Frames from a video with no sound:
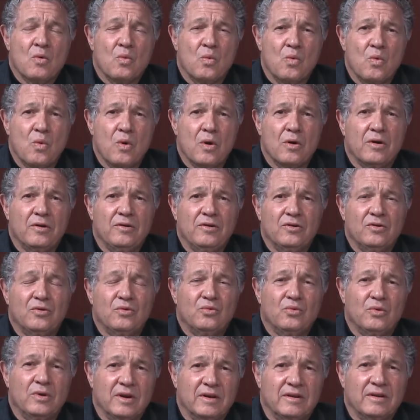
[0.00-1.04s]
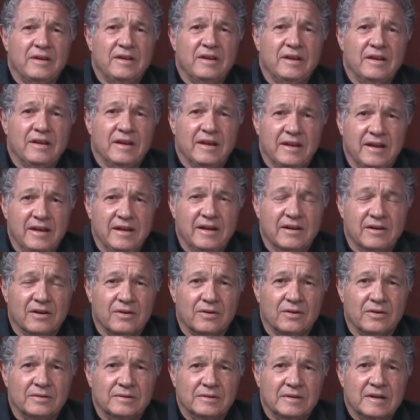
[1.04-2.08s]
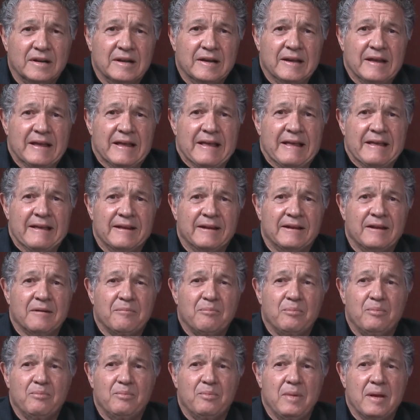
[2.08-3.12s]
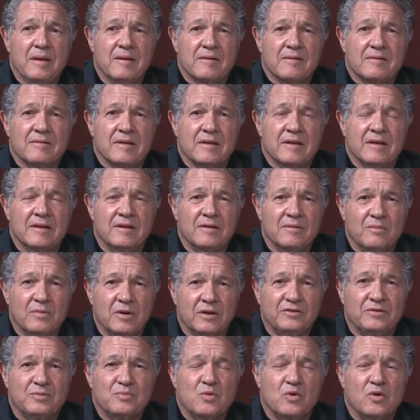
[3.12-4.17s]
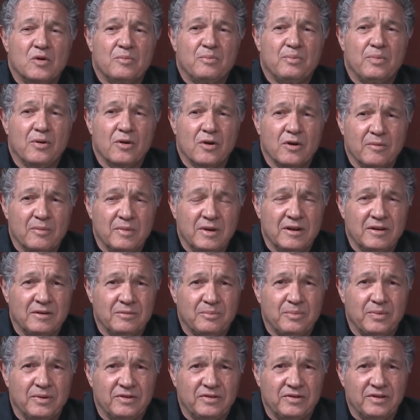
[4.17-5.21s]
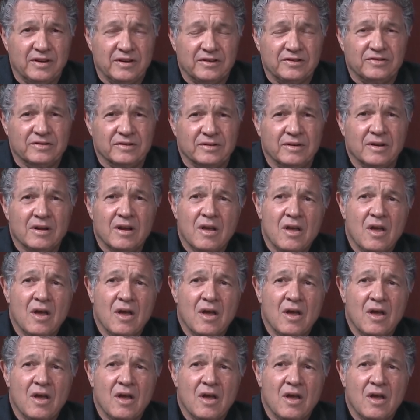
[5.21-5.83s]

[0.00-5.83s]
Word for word: were you really here in a, in, in a much more permanent position.